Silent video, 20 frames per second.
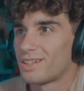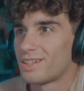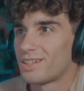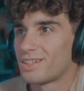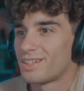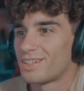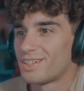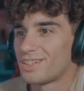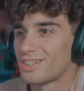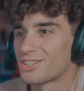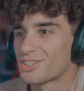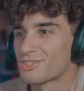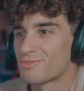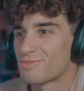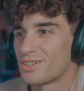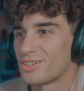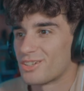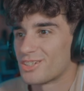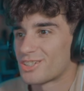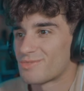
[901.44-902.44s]

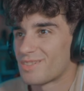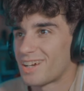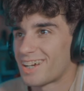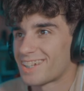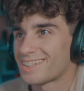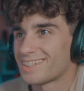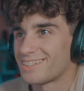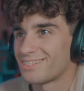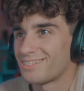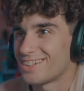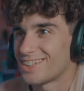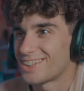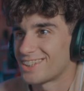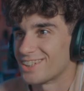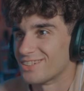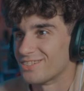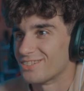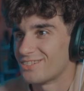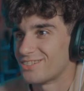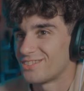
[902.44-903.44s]
Spirits back to what the
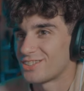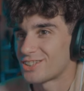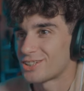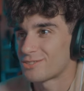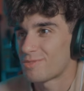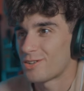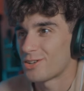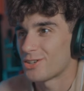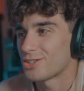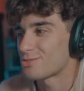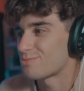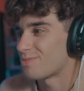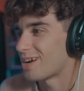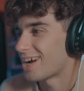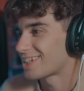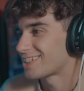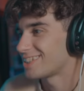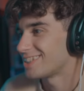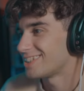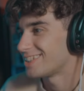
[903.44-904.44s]
spirits back to
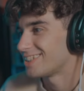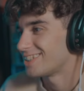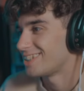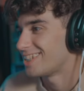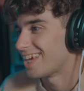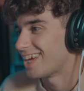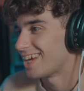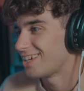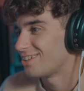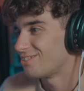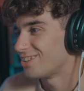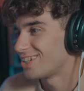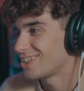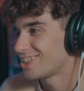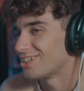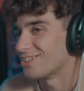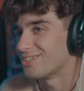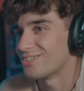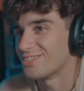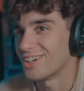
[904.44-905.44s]
the dead? What the
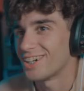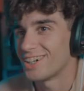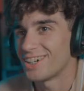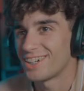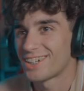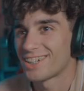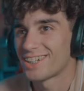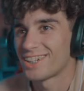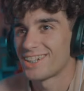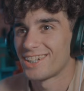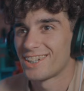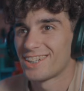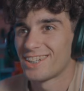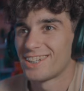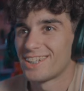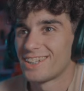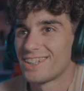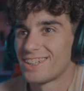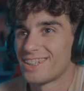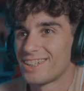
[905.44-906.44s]
fuck?
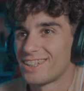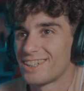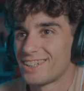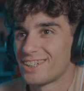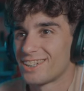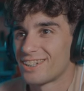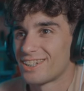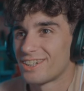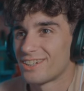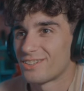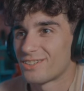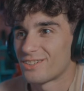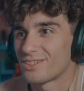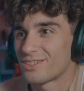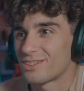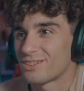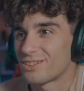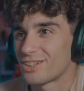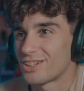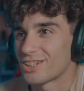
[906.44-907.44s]
Are you
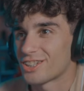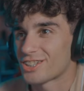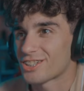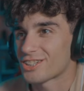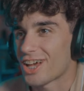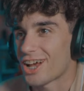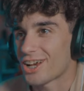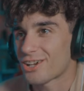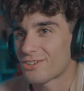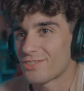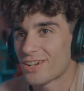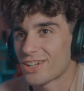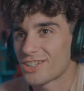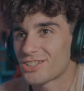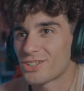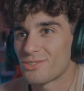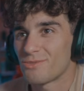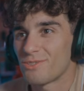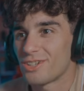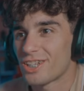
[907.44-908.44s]
gonna sacrifice
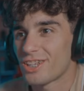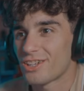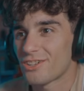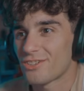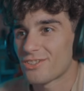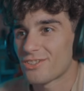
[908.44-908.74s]
someone here?